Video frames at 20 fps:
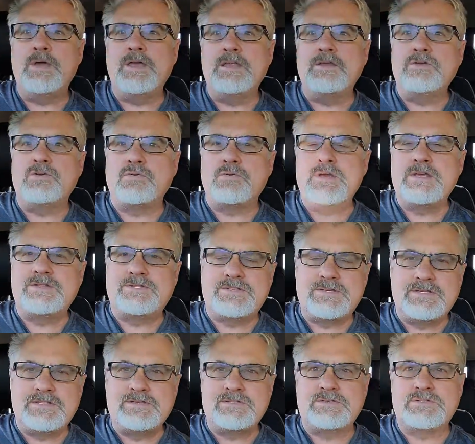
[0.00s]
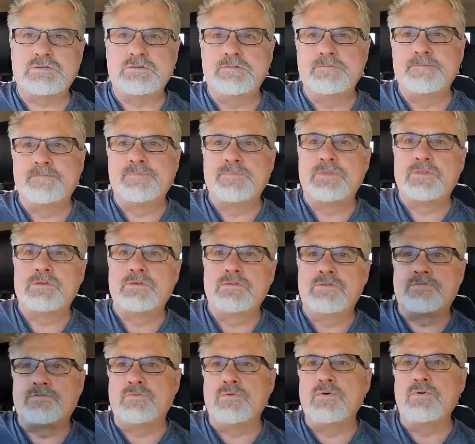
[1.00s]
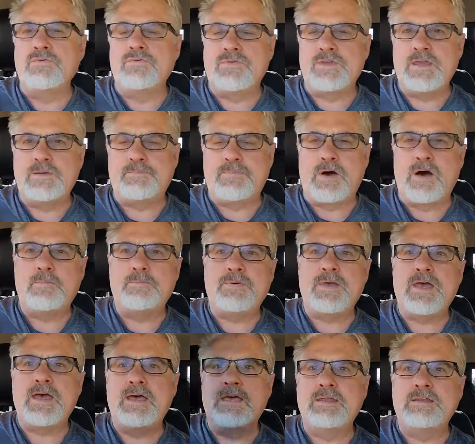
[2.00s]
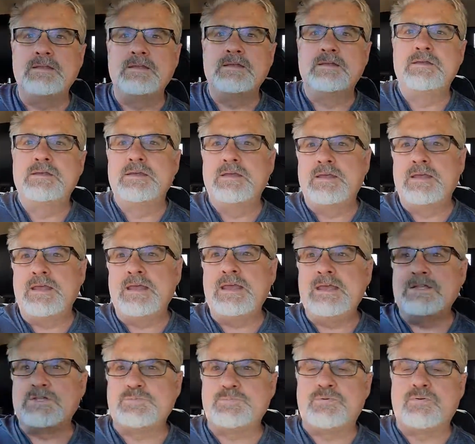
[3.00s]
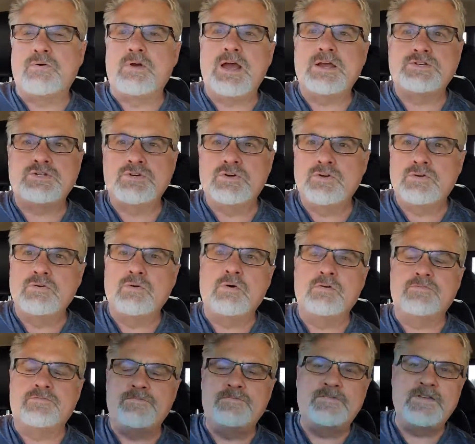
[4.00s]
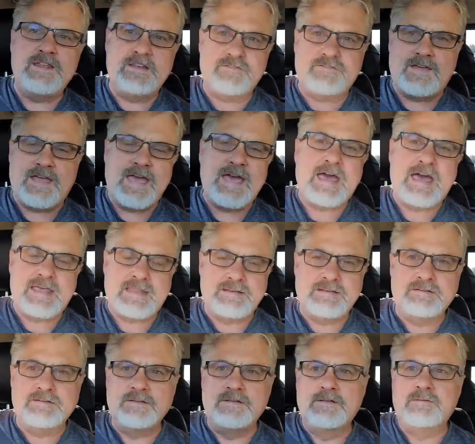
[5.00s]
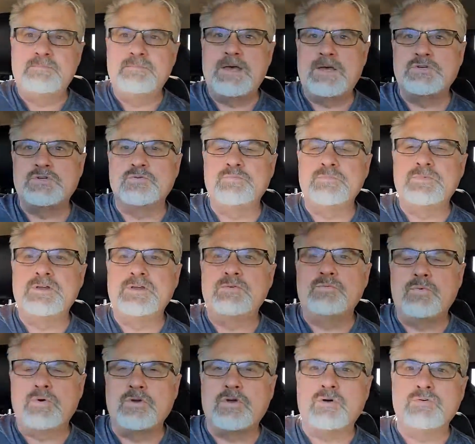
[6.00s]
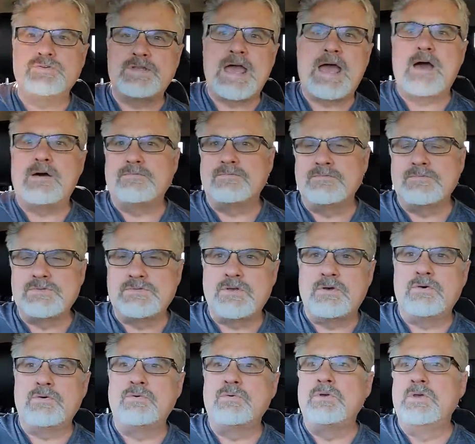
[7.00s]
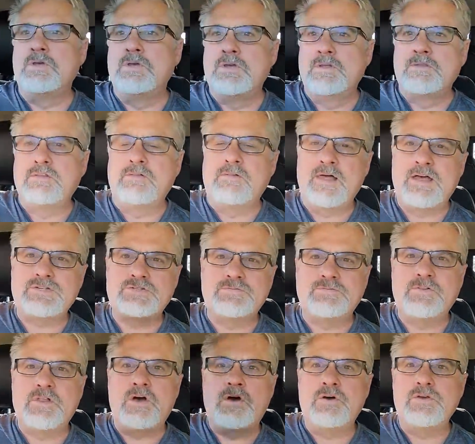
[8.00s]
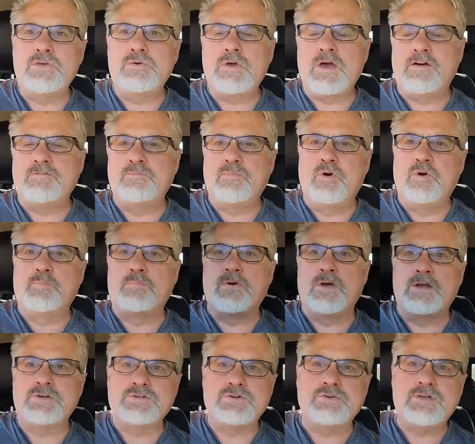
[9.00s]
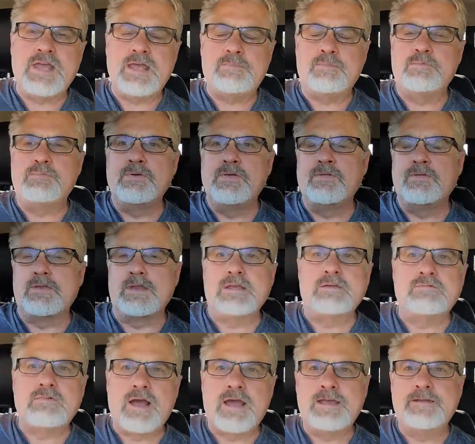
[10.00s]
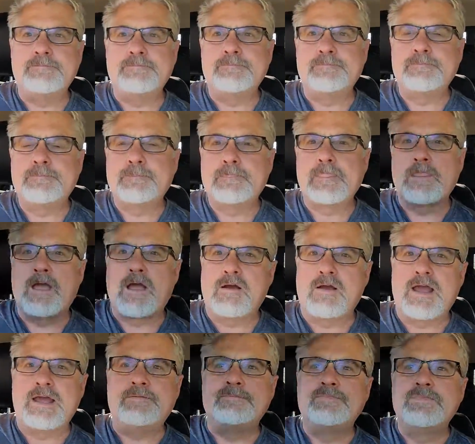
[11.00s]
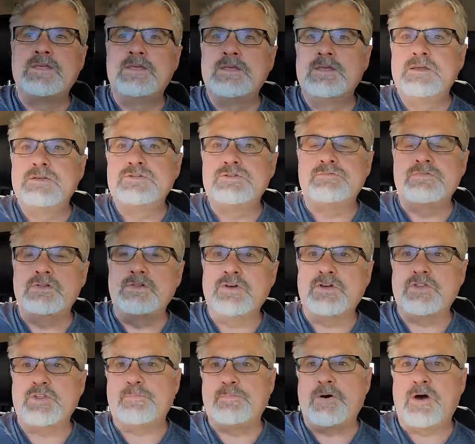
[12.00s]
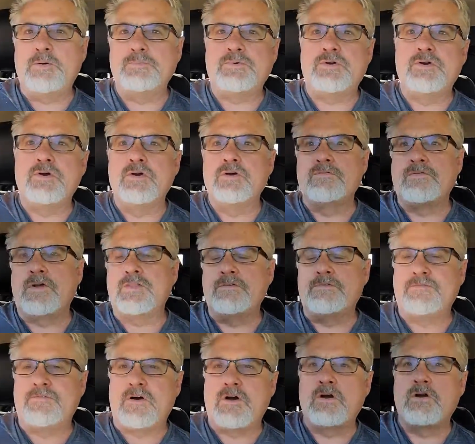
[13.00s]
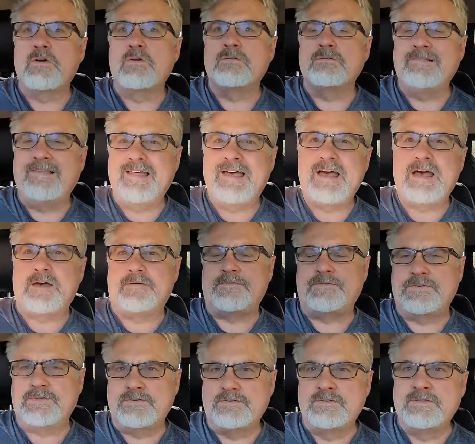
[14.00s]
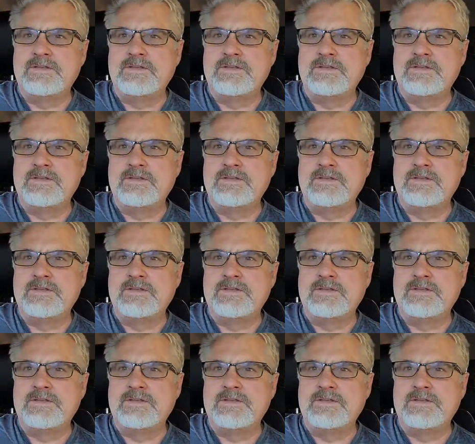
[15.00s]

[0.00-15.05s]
increases through the pump head, its pressure or feet of head measurement will go down. So the less flow, you have more pressure capability, right? All right. So if you look at the pump curve on the far left,